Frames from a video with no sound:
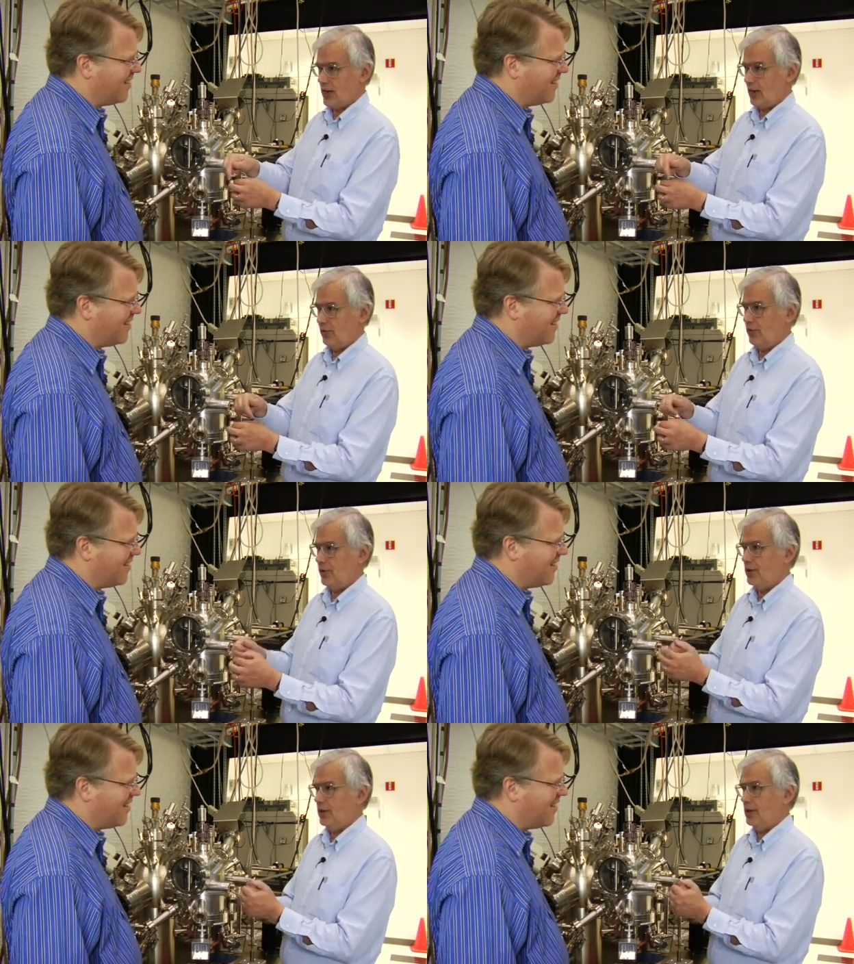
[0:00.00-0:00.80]
Speaker 1: round.
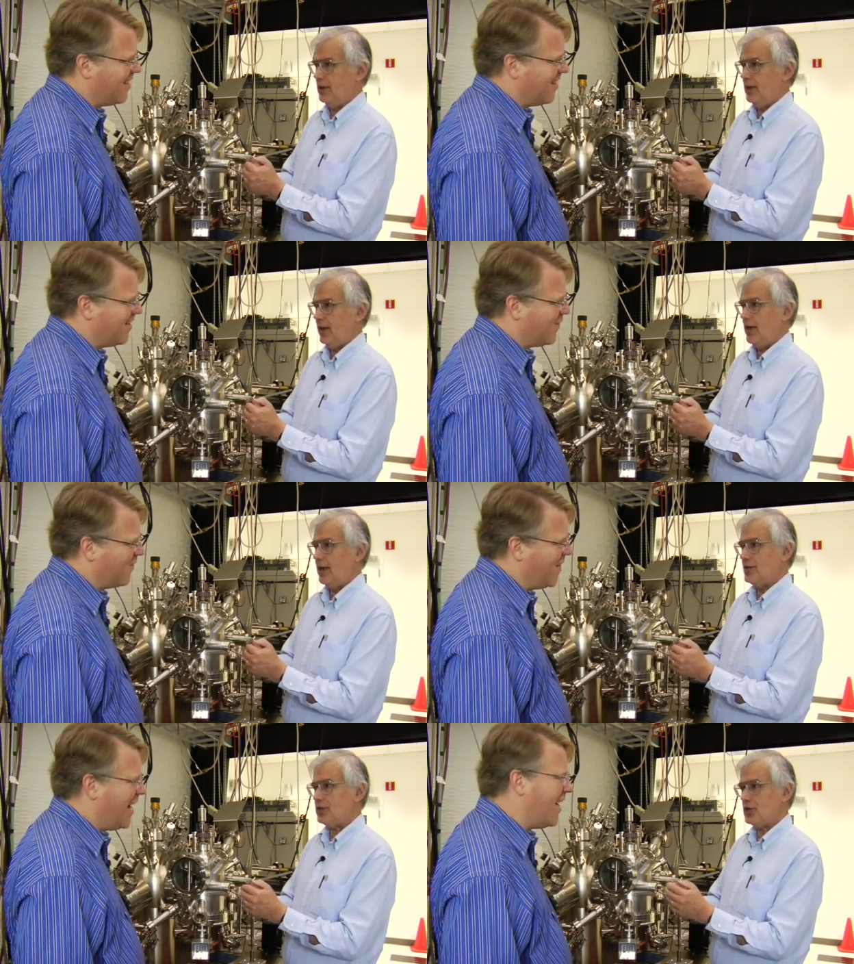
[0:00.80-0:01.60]
And
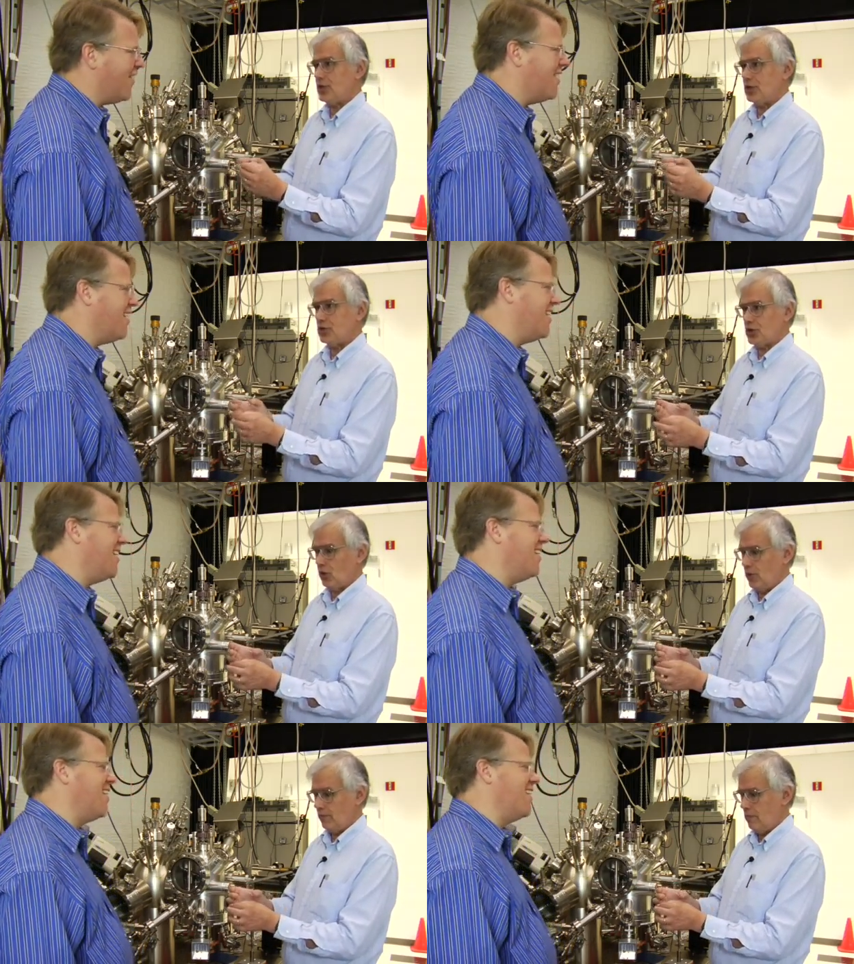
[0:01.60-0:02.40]
as it does
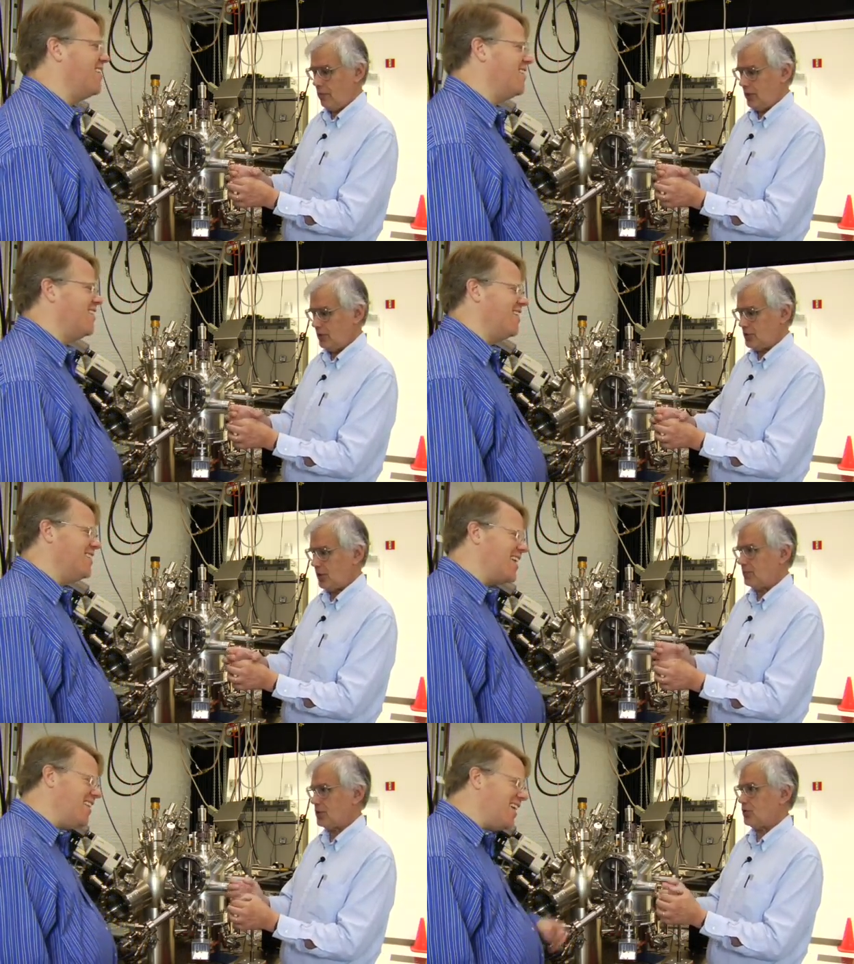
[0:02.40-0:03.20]
so, it builds
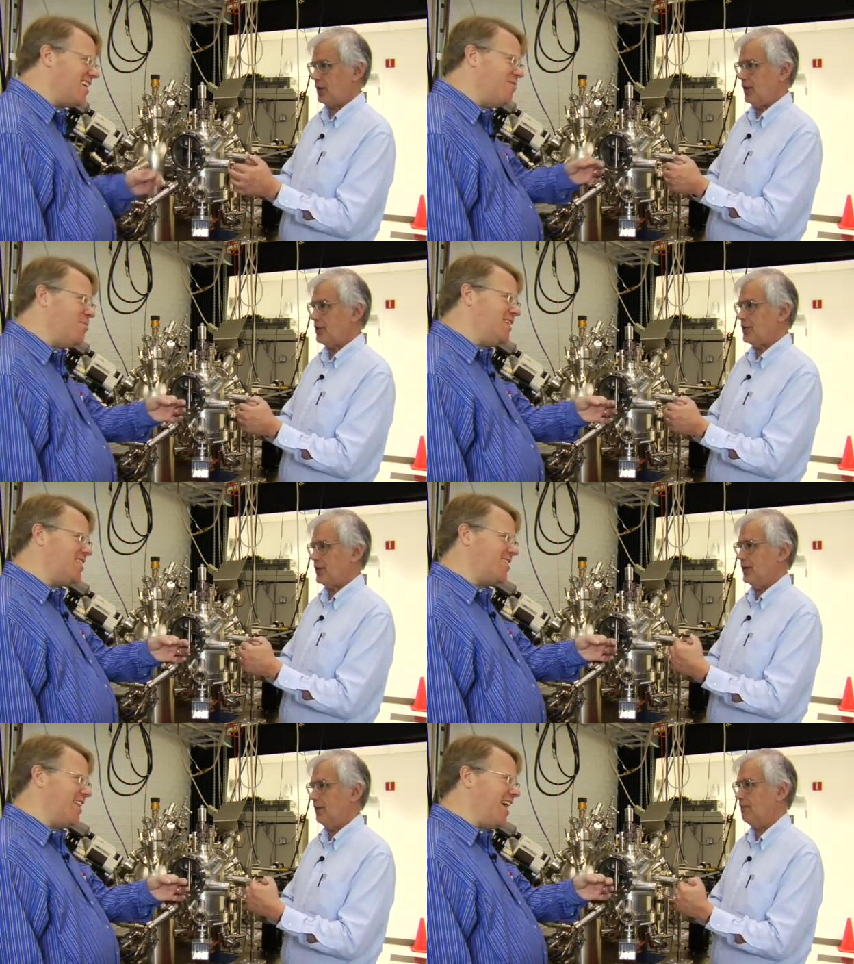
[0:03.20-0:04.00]
is up strength. Is that like a
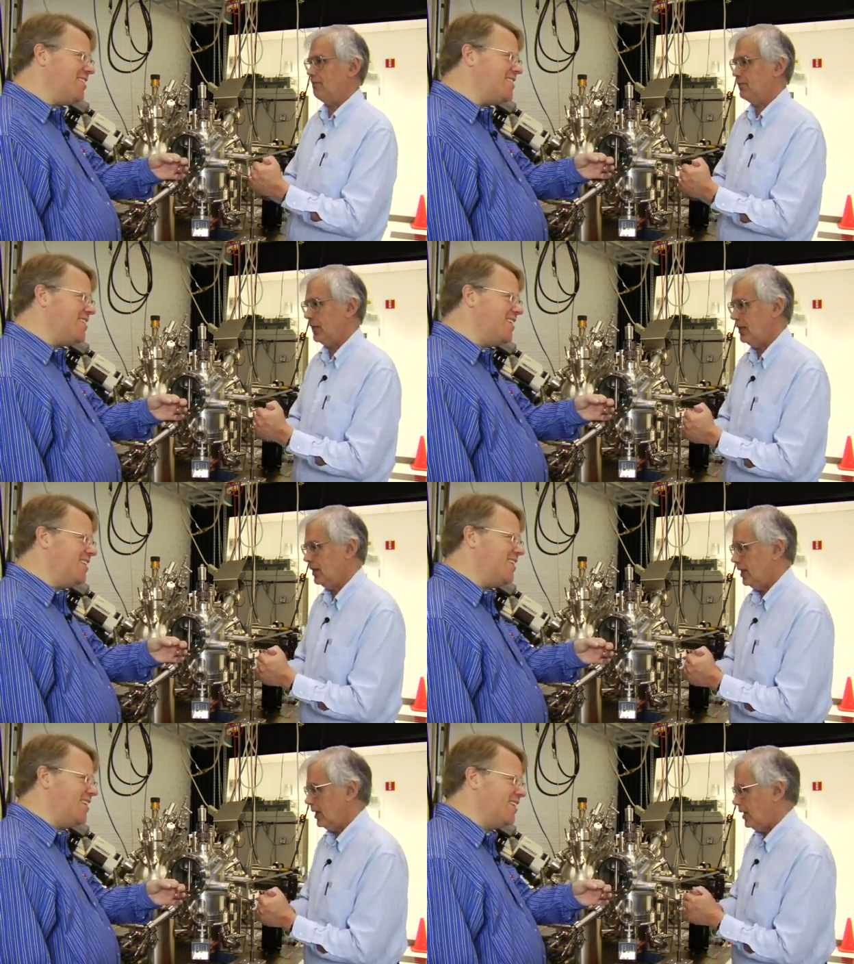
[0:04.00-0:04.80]
piece of glass
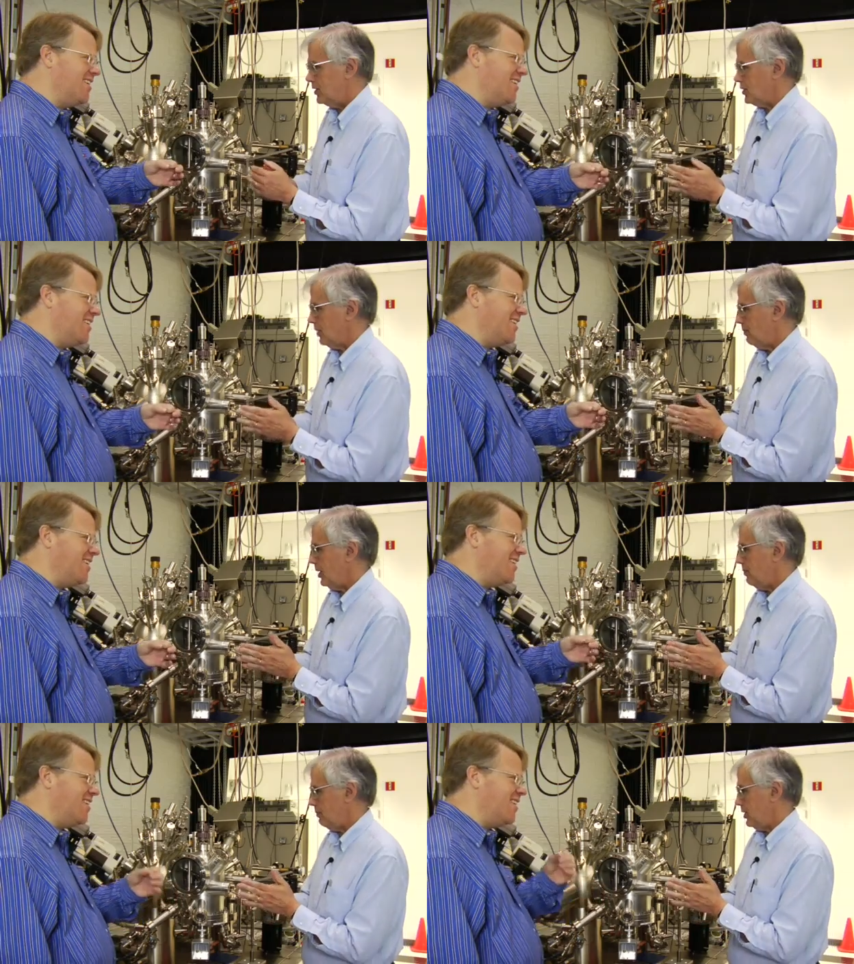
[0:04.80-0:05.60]
then? It is a,
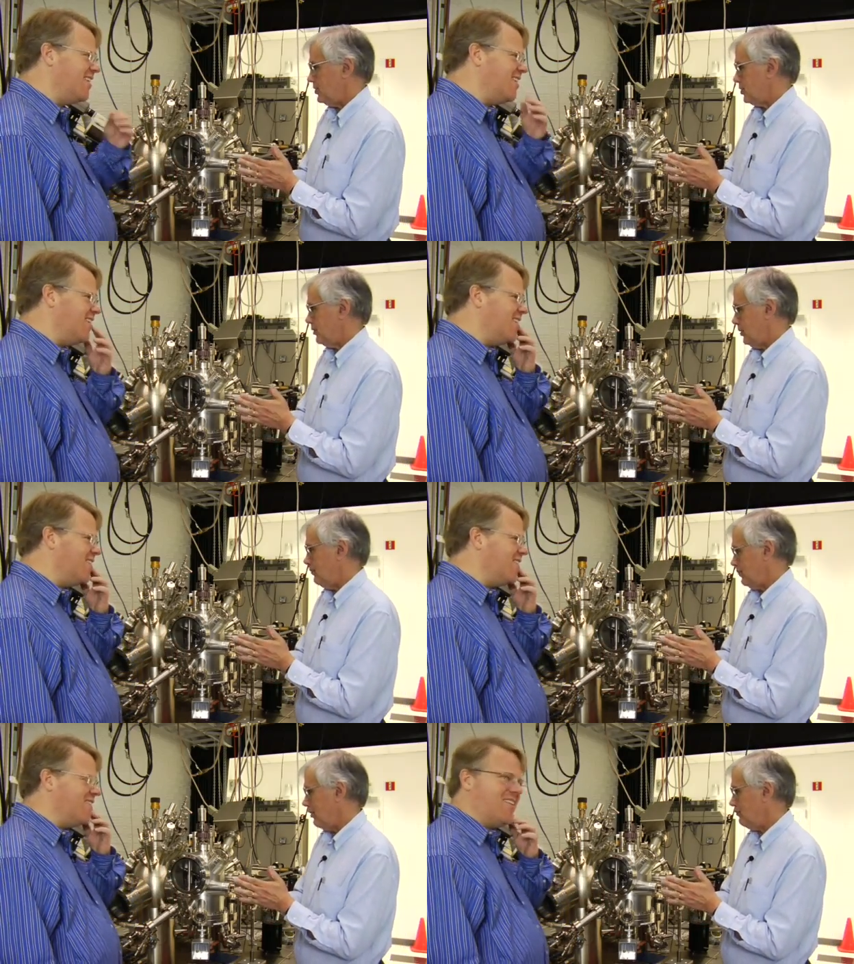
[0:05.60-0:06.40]
a piece of,
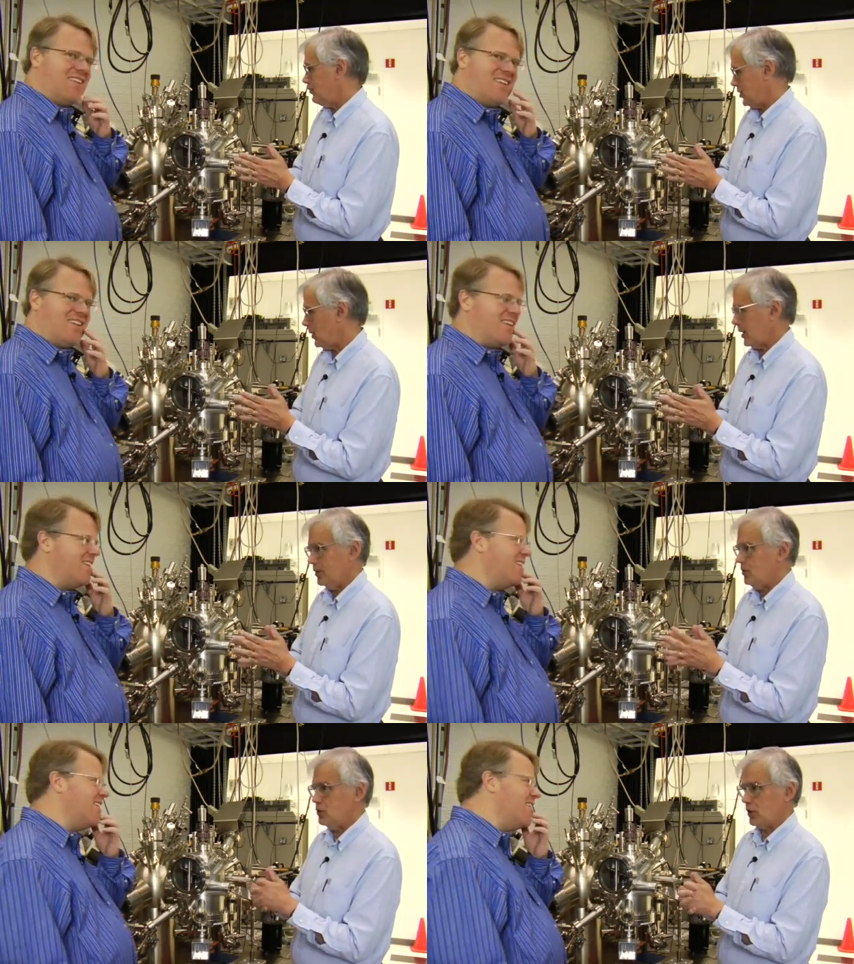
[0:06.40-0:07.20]
of, of
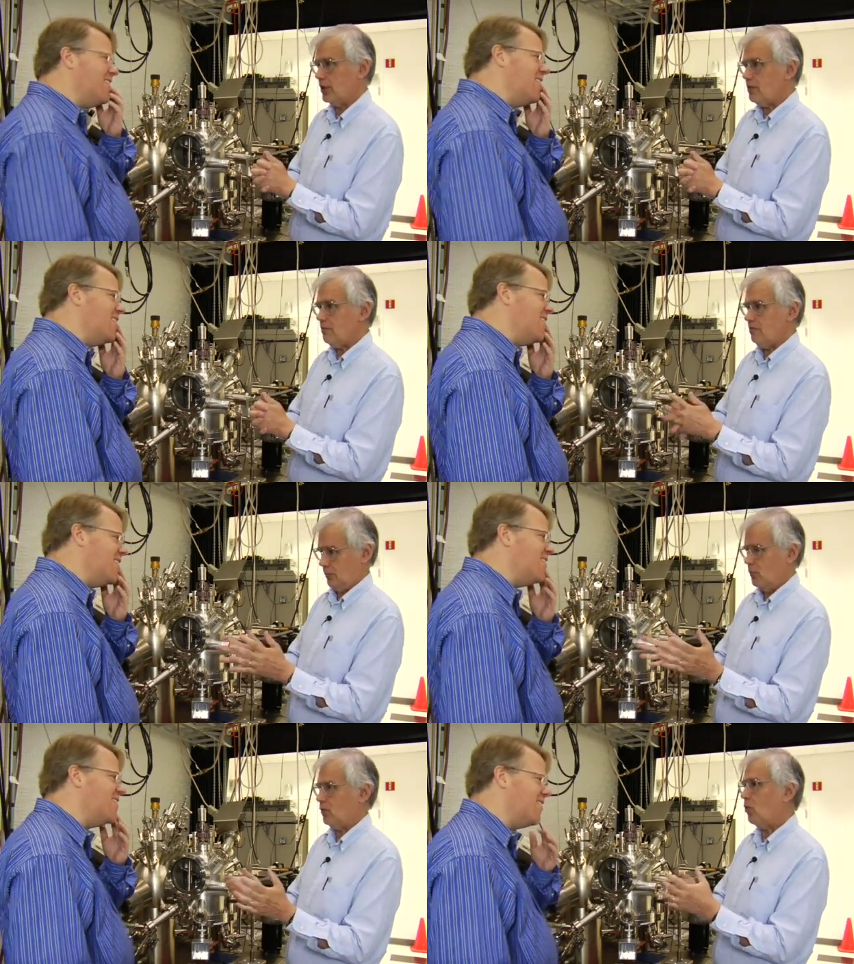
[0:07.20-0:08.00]
silicon usually,
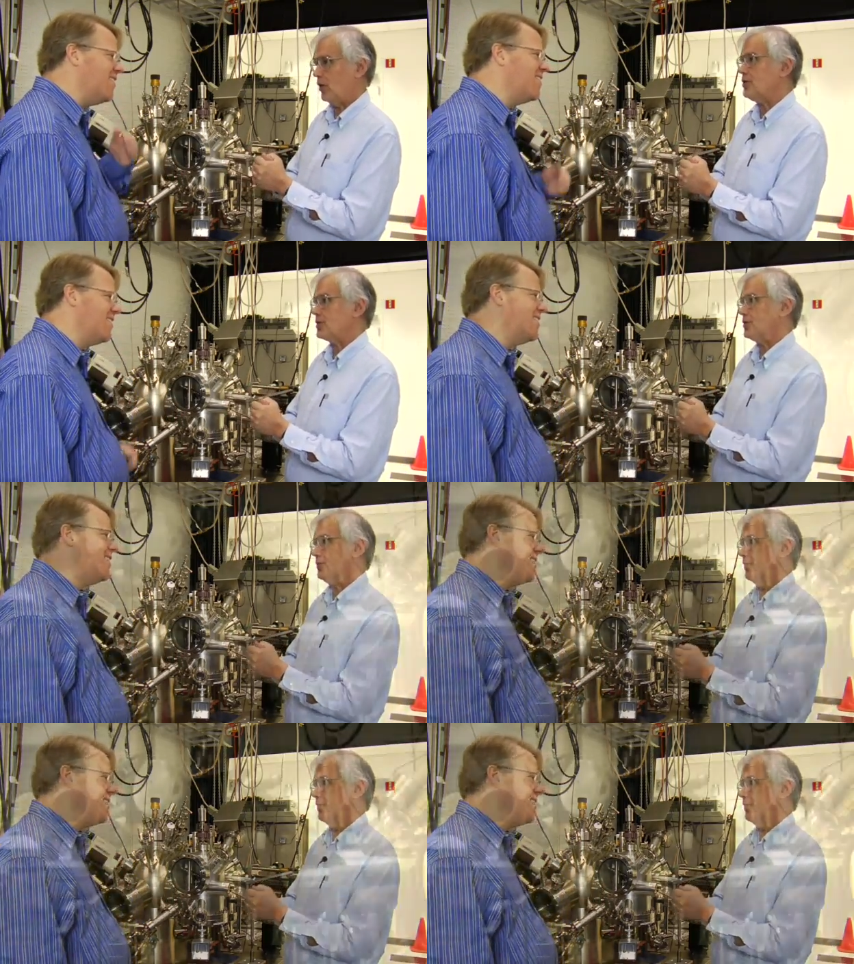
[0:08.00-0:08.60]
or quartz.